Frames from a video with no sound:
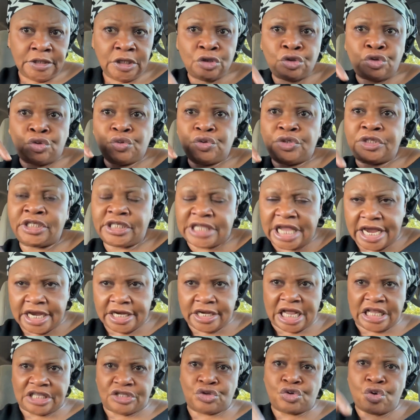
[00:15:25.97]
to stay,
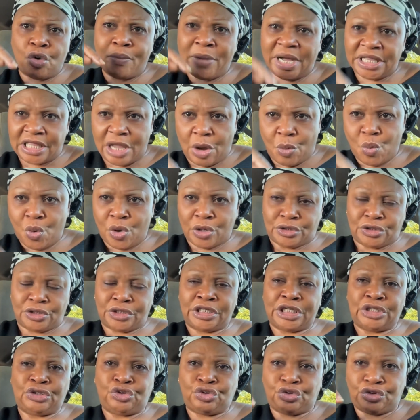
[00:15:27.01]
that no matter what,
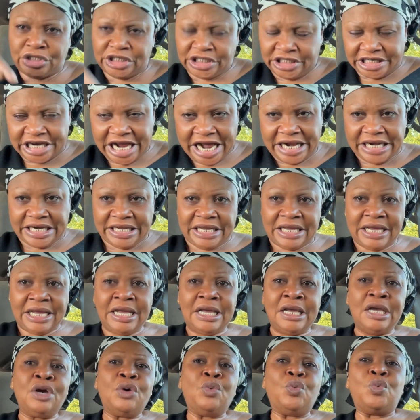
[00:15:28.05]
the judiciary
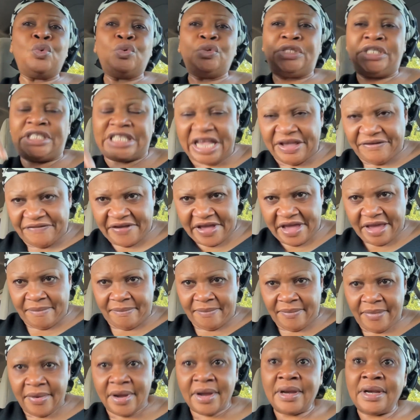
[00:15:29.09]
will save him.
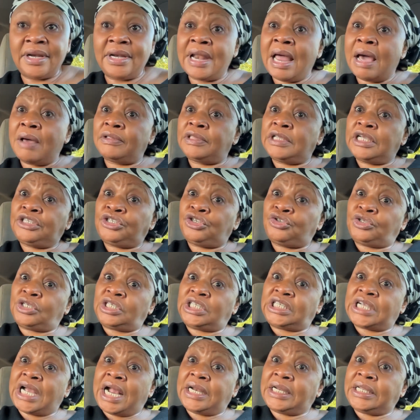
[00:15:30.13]
Now, the
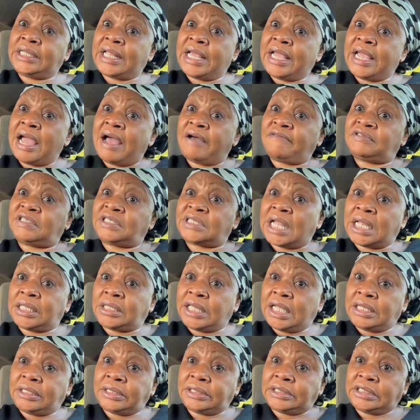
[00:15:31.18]
judiciary, they have
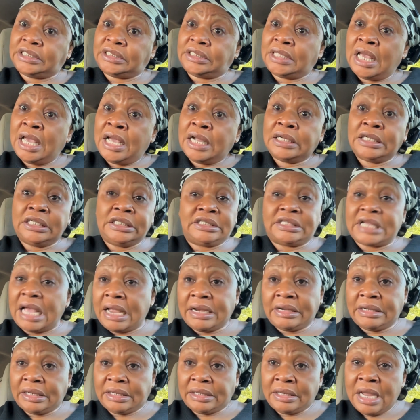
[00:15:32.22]
started
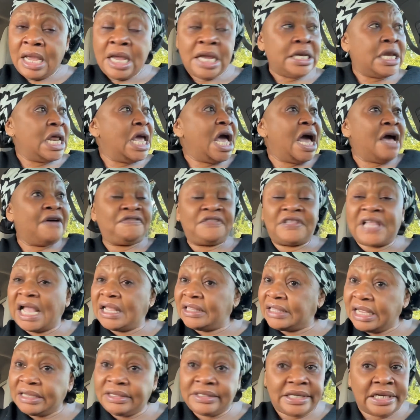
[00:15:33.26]
resigning. They have
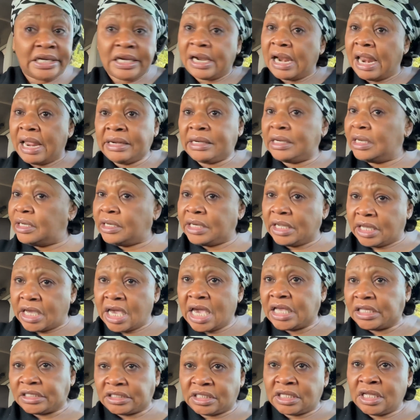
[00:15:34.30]
started declining the
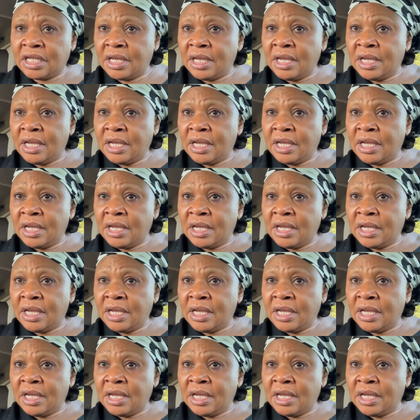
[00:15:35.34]
case